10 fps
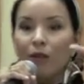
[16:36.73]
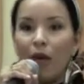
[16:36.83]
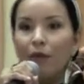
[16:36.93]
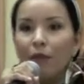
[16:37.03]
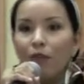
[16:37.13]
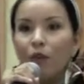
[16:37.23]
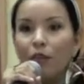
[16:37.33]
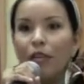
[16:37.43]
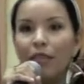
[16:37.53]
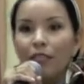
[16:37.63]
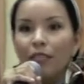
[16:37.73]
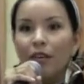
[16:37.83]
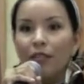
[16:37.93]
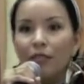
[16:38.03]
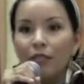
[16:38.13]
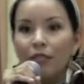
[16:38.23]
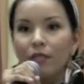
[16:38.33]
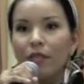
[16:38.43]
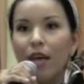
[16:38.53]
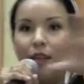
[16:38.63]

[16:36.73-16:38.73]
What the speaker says: That would be the early 1800s.